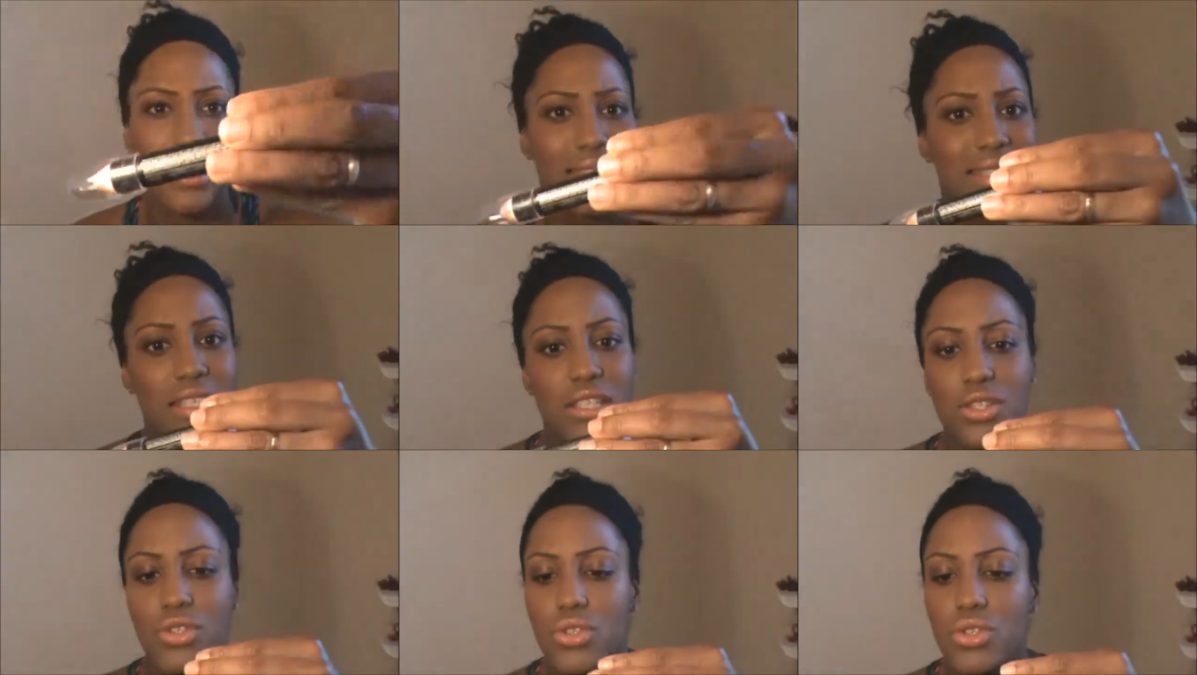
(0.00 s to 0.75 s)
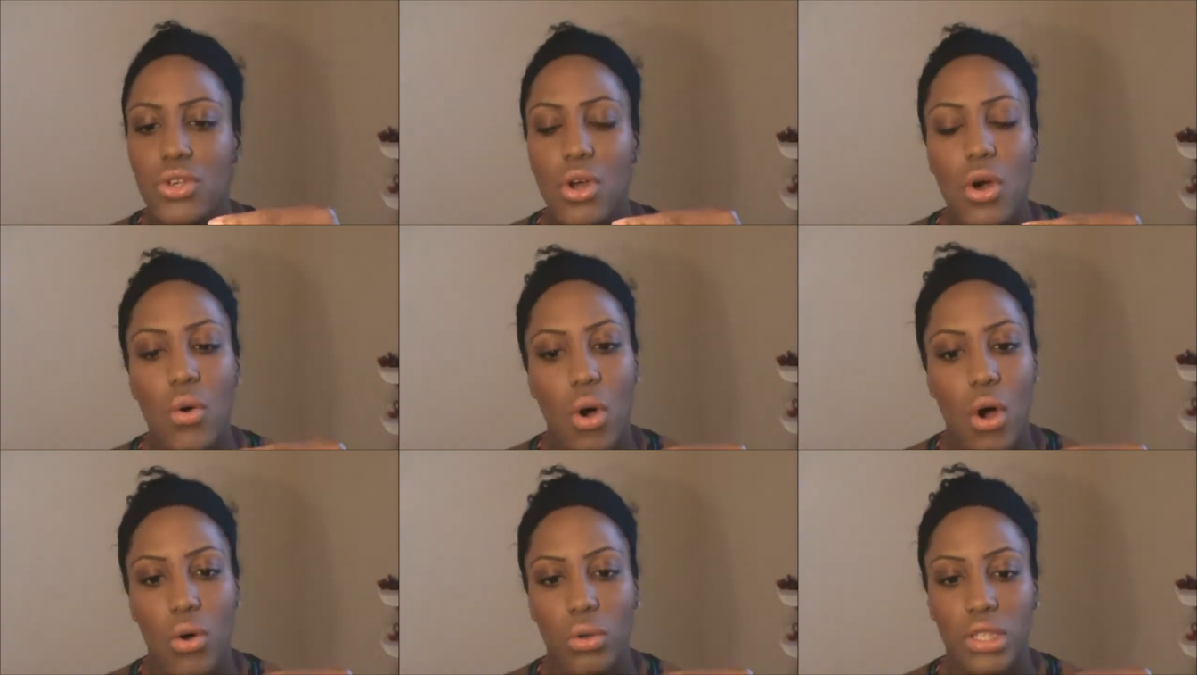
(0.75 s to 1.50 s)
This is so
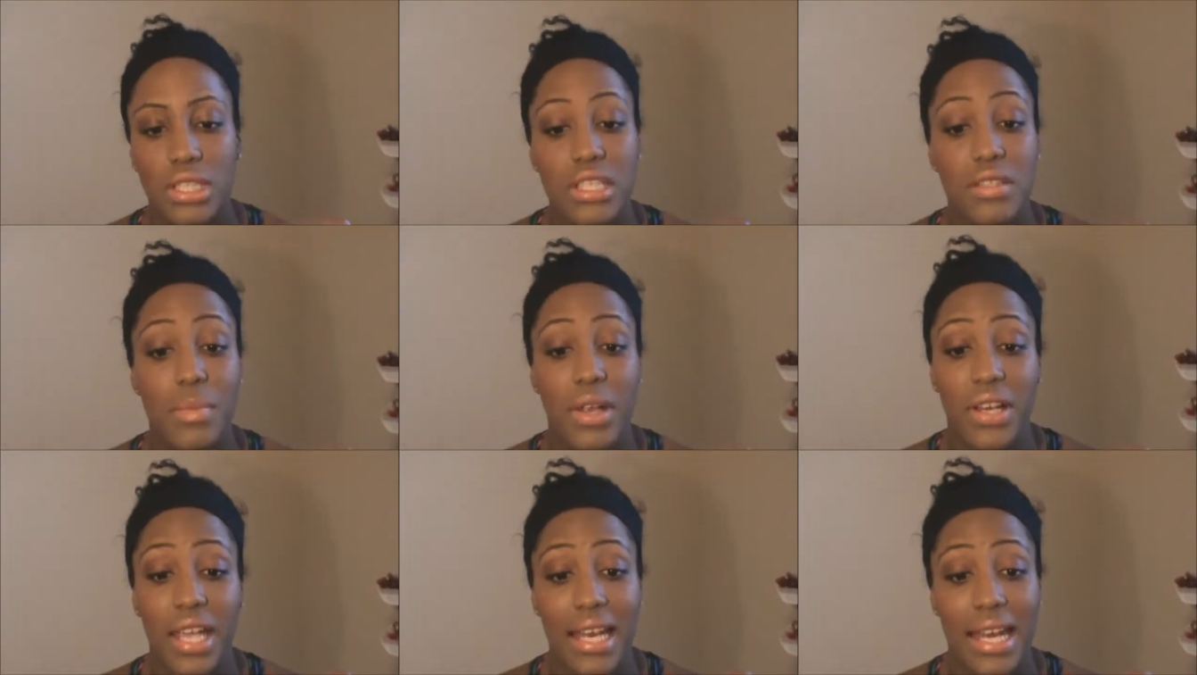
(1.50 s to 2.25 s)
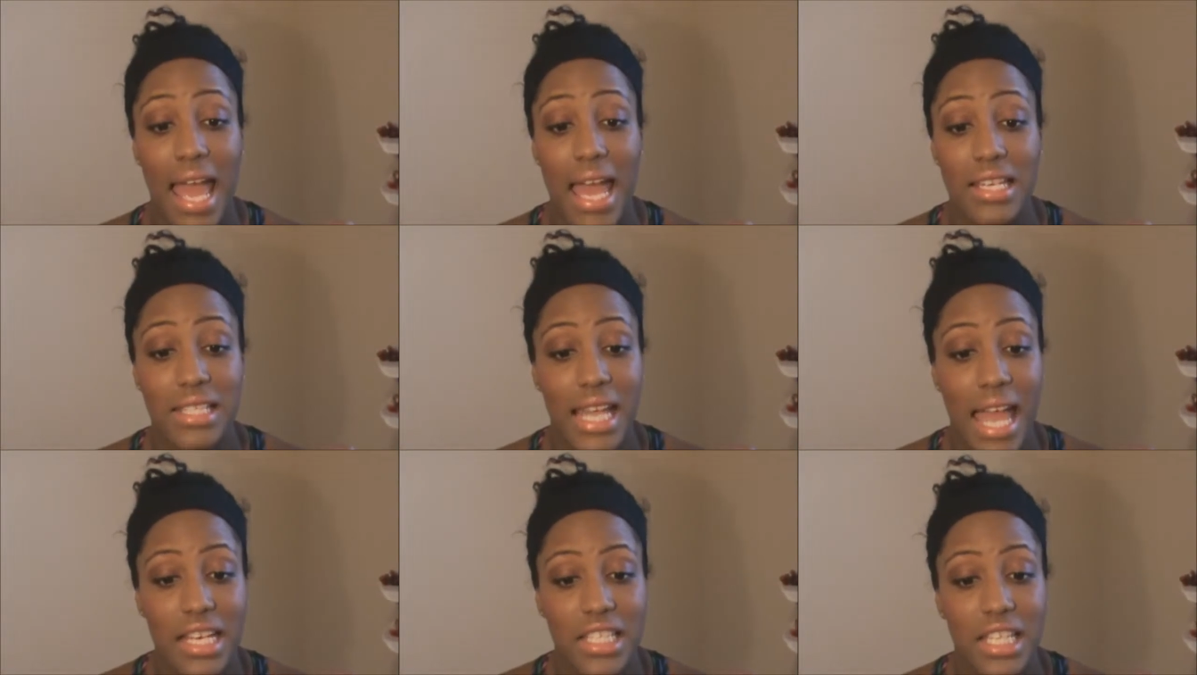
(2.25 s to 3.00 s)
old. This is Mary Kate Ashley
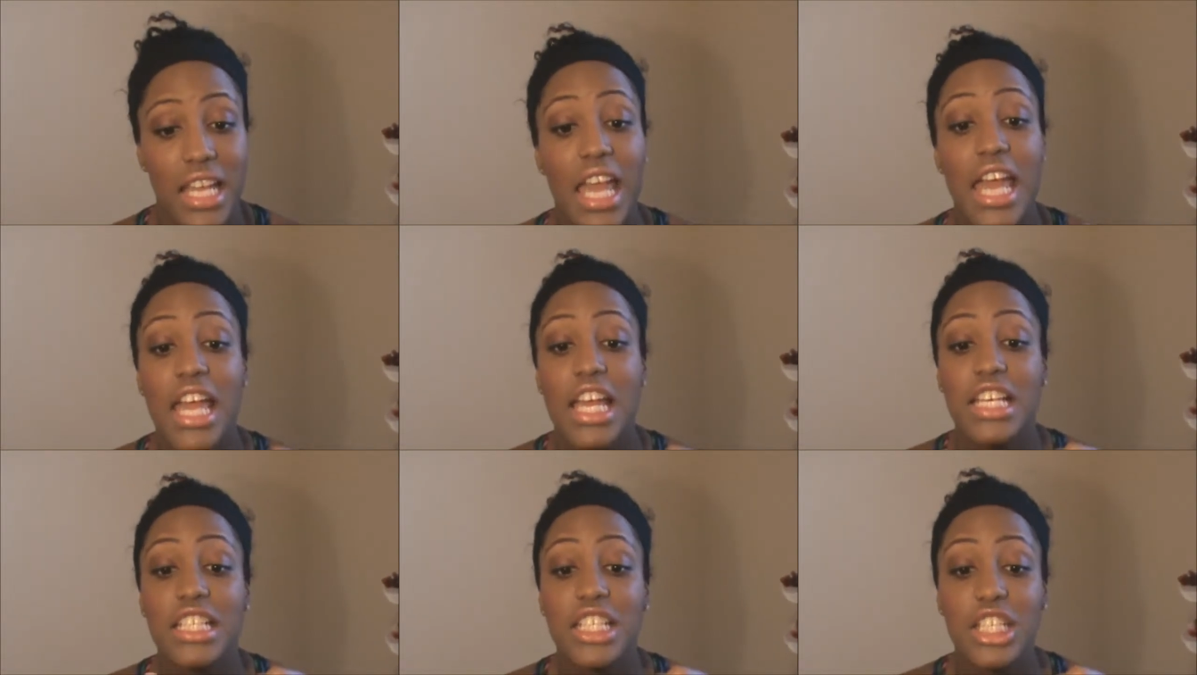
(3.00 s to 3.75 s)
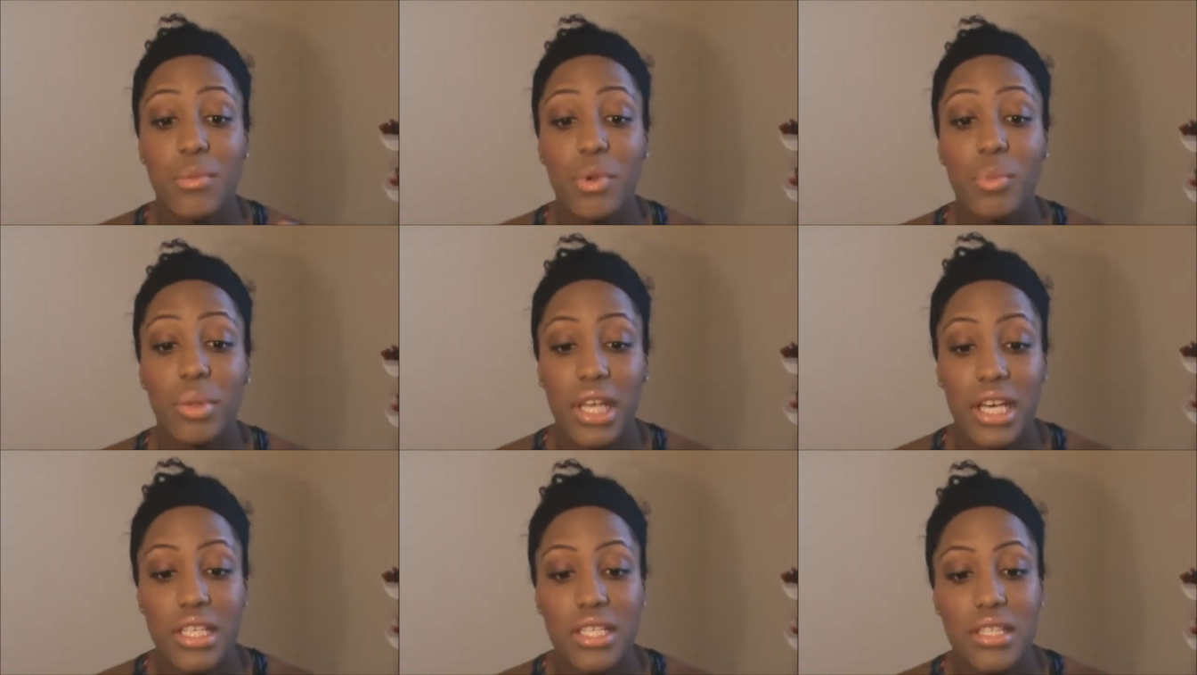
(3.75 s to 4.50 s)
Ashley Shimmer
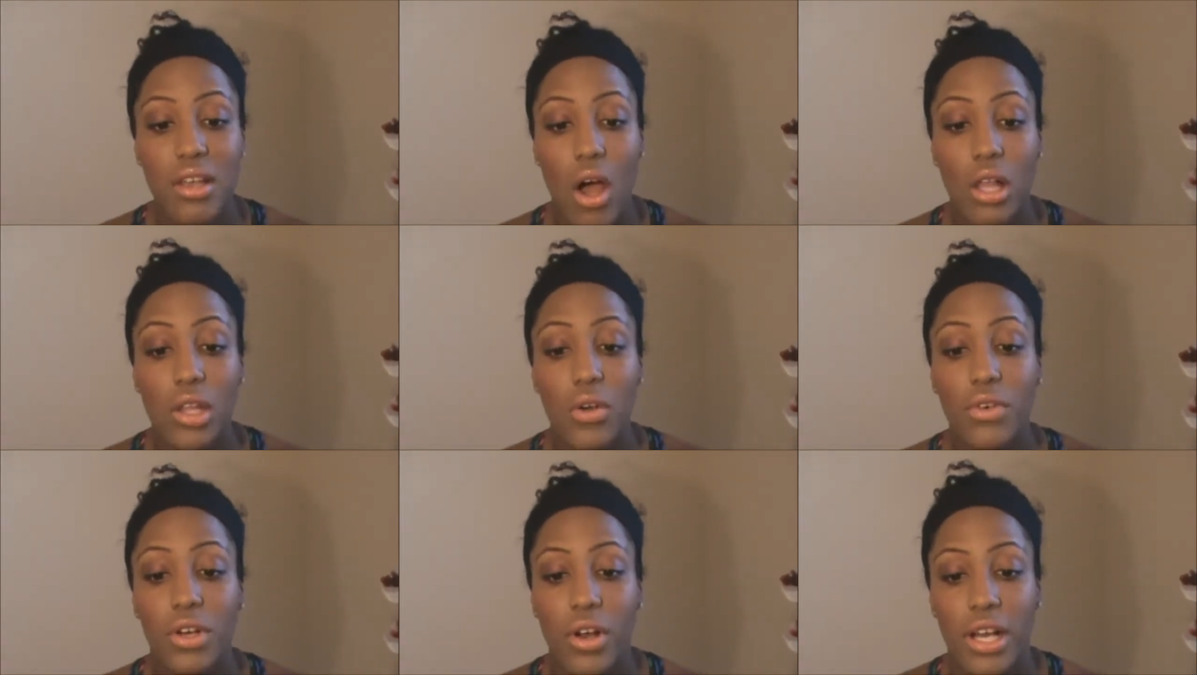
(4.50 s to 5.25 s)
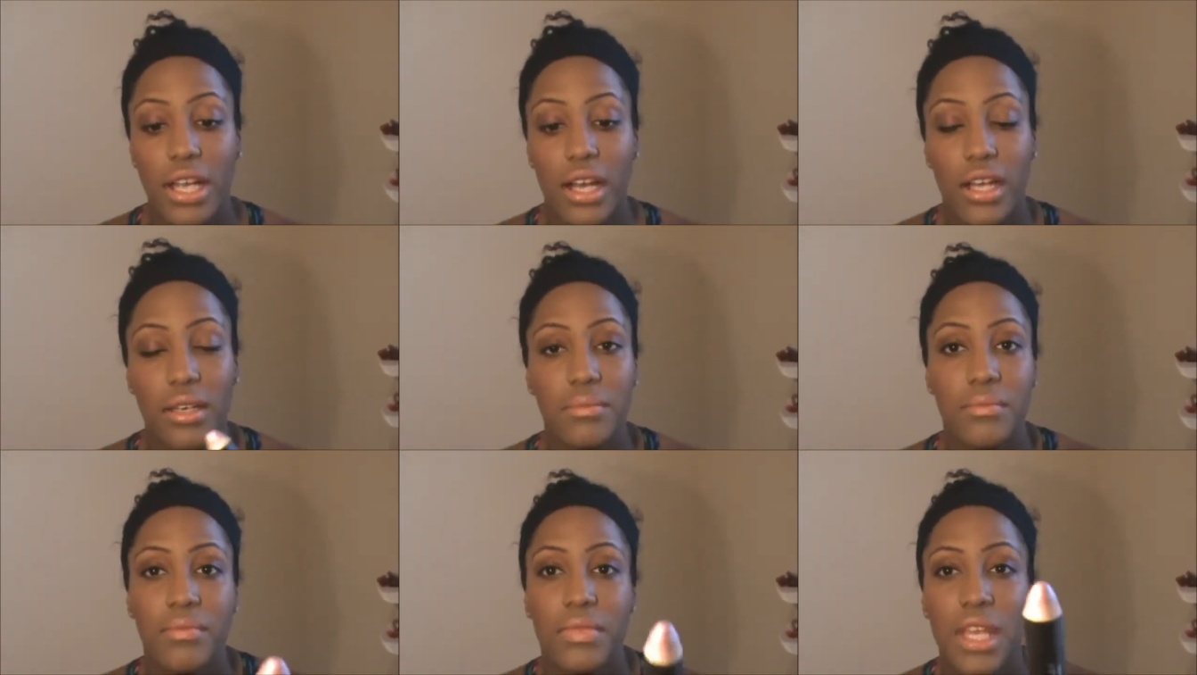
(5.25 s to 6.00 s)
Plus All Over
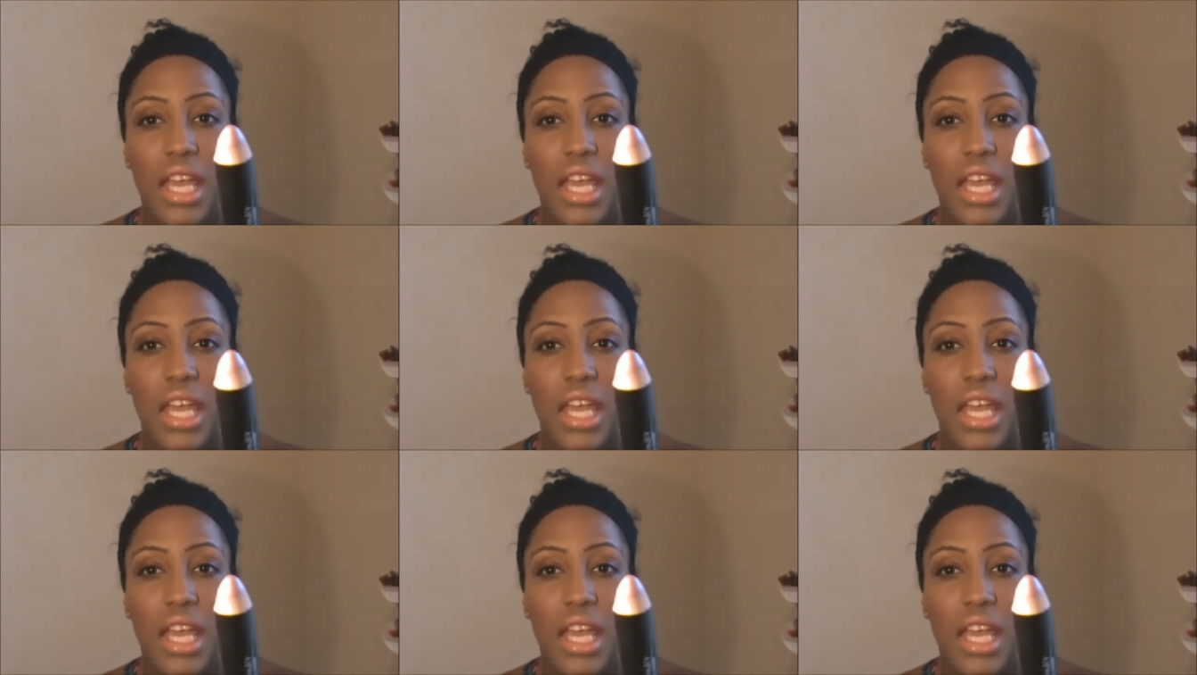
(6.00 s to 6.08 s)
Crayon.